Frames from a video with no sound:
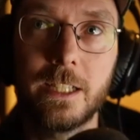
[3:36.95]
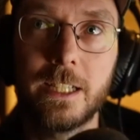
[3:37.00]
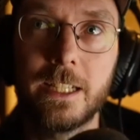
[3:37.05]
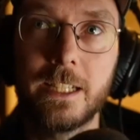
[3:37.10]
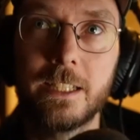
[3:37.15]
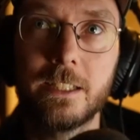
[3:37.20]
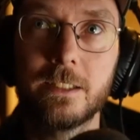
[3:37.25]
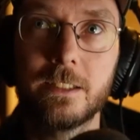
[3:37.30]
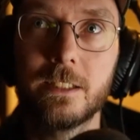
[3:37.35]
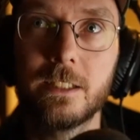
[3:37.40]

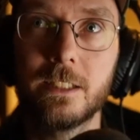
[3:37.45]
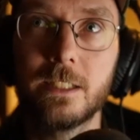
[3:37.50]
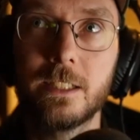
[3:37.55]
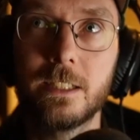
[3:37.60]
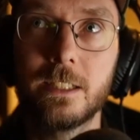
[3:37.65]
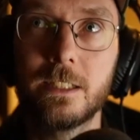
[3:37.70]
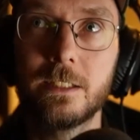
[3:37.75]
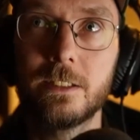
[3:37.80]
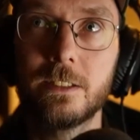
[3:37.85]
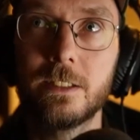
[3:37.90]
and
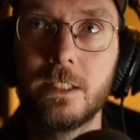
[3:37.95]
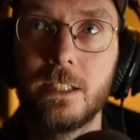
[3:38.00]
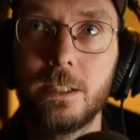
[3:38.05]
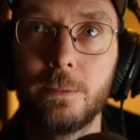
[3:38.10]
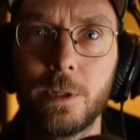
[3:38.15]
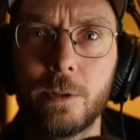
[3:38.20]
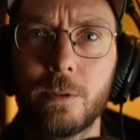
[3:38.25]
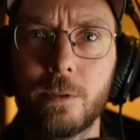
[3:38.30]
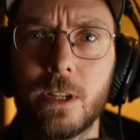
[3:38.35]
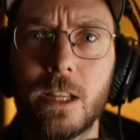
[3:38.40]

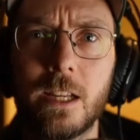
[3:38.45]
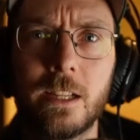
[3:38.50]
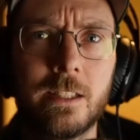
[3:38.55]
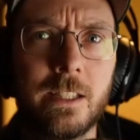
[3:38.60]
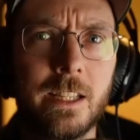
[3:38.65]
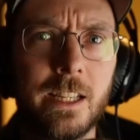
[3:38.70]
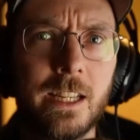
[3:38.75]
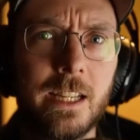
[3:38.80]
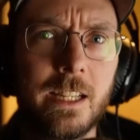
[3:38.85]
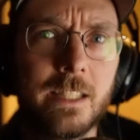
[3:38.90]
people were like,
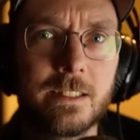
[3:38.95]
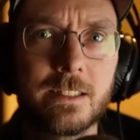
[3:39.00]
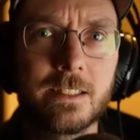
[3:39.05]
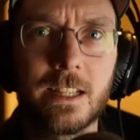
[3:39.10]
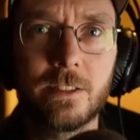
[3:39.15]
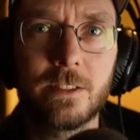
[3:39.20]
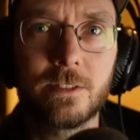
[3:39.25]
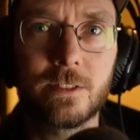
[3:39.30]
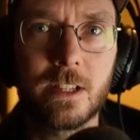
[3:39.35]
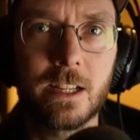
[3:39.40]
yeah, it
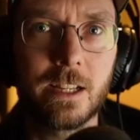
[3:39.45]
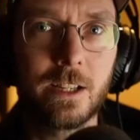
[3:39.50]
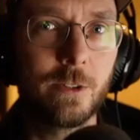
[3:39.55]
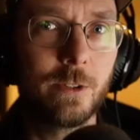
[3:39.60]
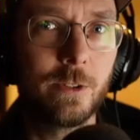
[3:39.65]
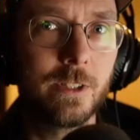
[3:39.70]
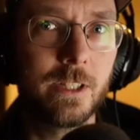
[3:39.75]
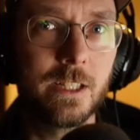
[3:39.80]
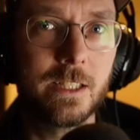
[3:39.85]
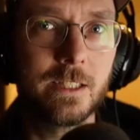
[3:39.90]
sounds like a
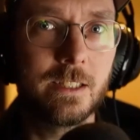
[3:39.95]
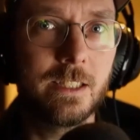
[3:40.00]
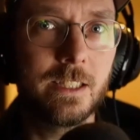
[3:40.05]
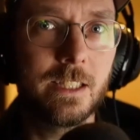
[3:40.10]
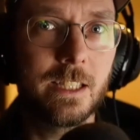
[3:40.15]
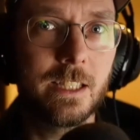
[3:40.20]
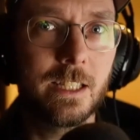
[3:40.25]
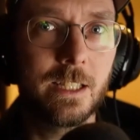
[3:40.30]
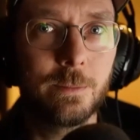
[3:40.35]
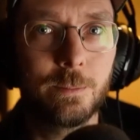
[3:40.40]
good
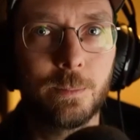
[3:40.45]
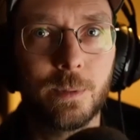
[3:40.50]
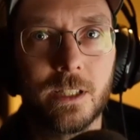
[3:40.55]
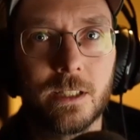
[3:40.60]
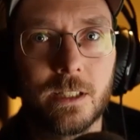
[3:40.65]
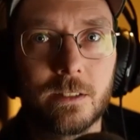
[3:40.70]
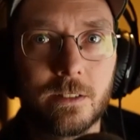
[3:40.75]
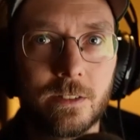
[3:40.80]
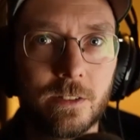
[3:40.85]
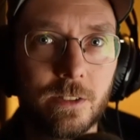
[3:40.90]
idea, but,